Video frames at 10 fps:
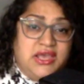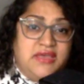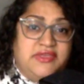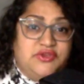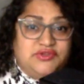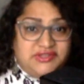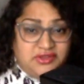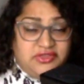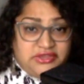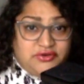that
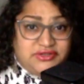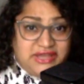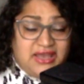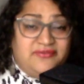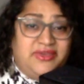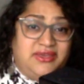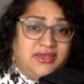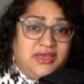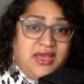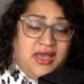you're diving
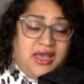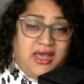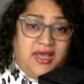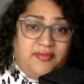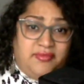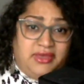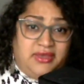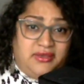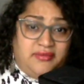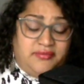
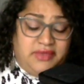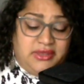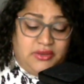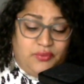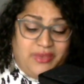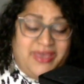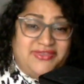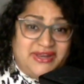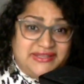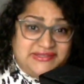in a way
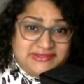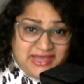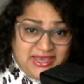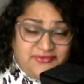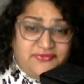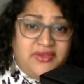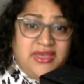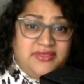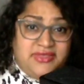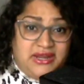that is safe,
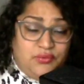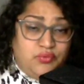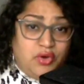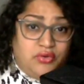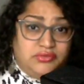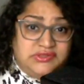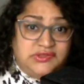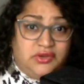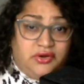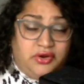that it won't
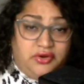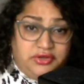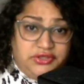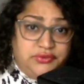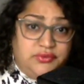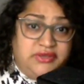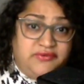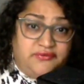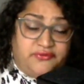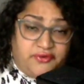hurt you
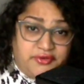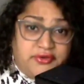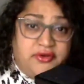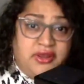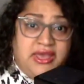even further,